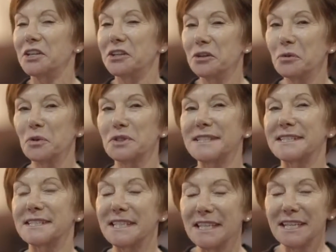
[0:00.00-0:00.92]
you will
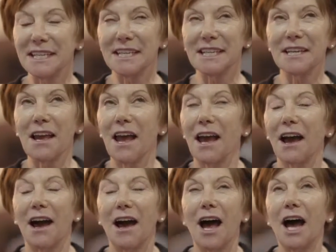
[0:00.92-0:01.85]
see
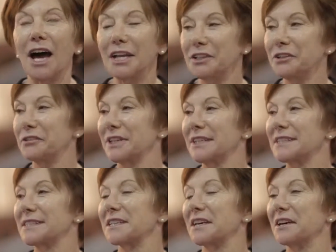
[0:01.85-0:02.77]

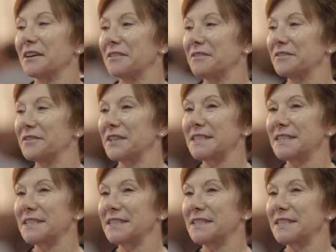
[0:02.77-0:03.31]
hundreds of